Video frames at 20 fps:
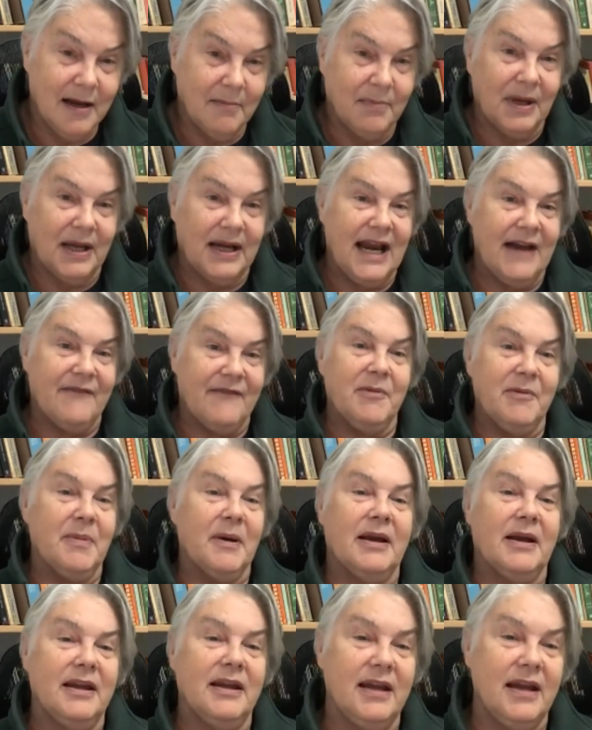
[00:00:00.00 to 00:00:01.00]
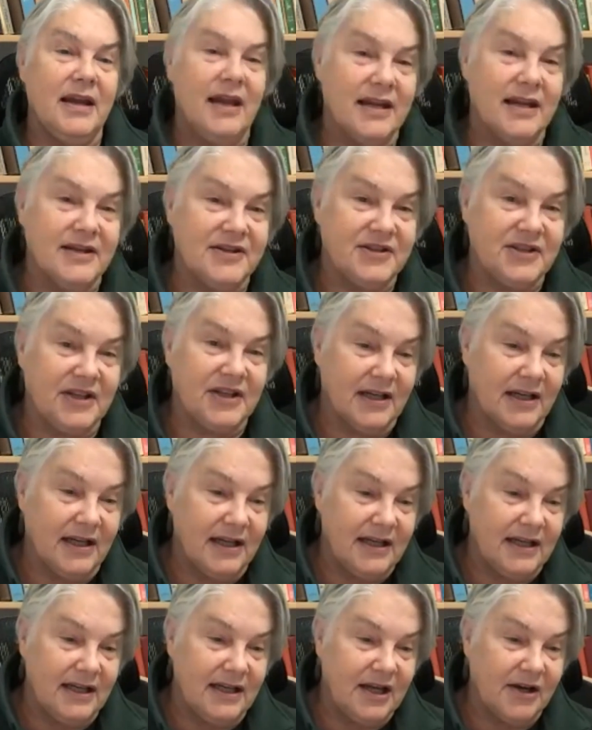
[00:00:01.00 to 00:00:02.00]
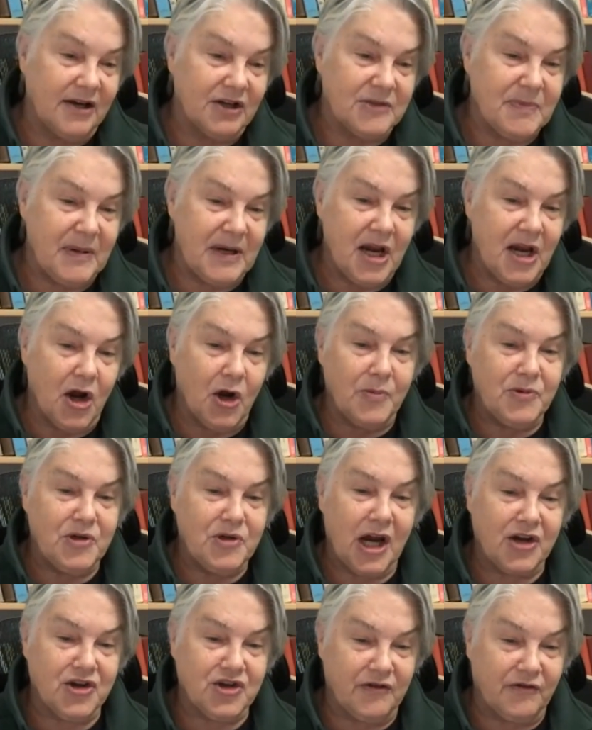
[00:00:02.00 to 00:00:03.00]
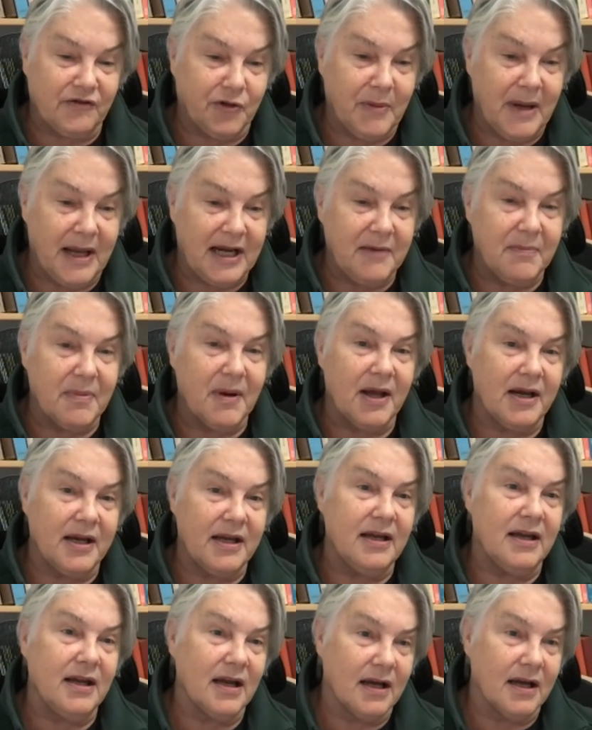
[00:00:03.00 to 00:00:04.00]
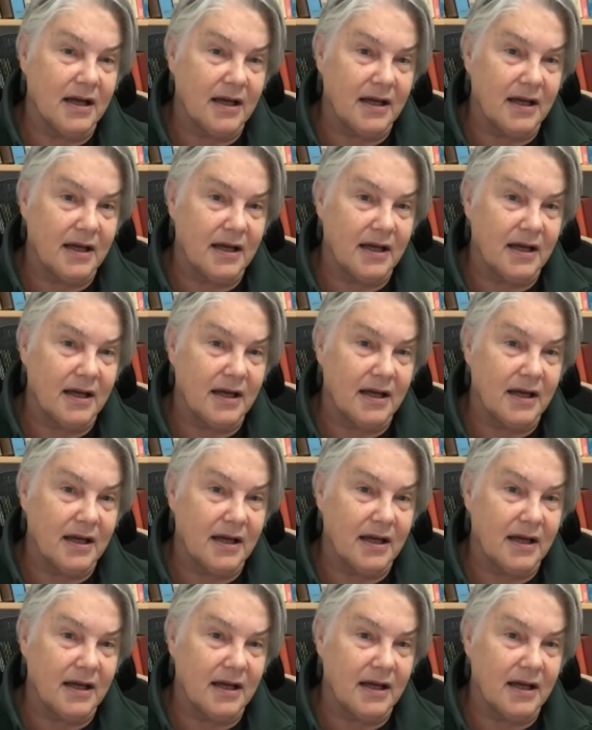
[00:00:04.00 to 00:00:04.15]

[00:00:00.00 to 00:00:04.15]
But everybody is. There's been no objection from anybody